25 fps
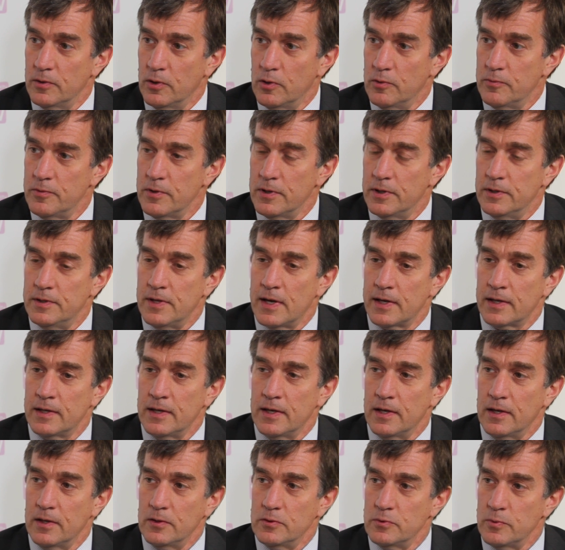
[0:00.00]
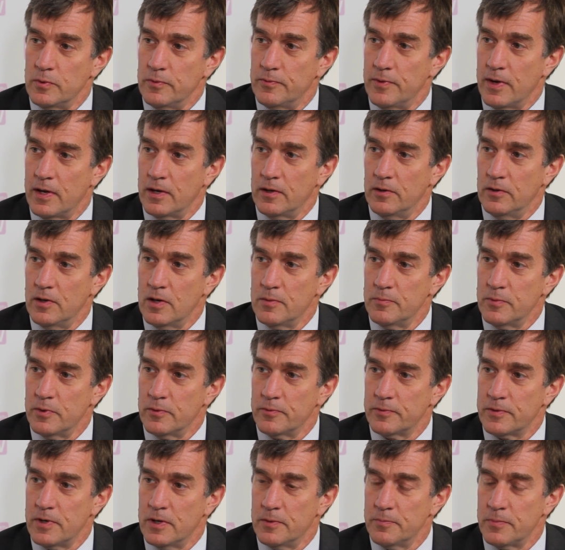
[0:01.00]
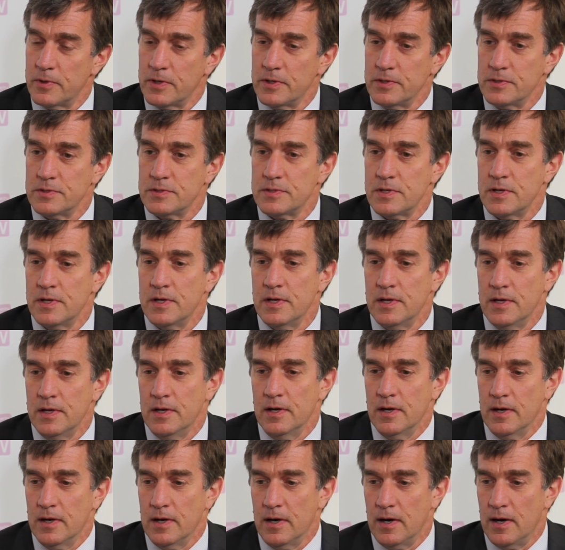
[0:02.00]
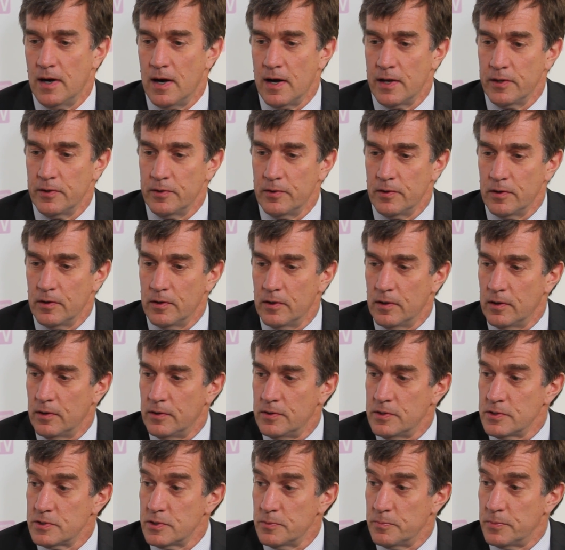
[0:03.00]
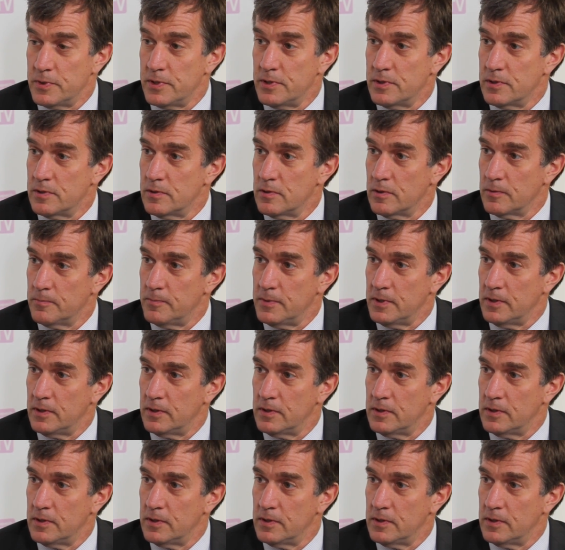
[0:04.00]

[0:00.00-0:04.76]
Over the decades, we've had a number of companies uh, either uh, disappear or be